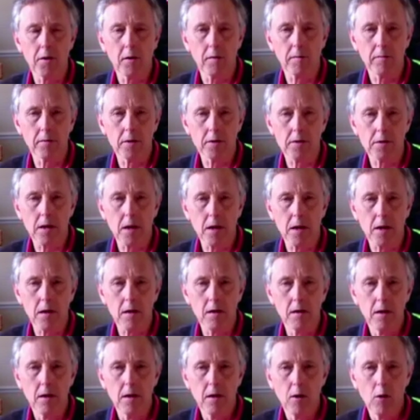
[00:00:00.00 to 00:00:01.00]
obviously
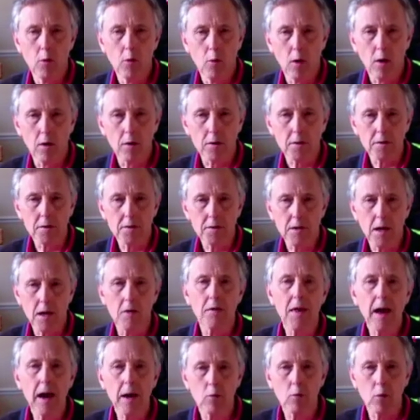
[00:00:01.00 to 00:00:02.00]
was. So
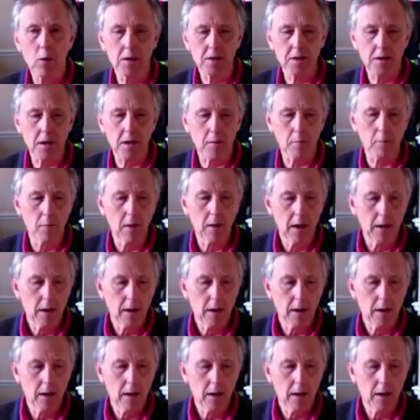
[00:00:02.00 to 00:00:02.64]
that was a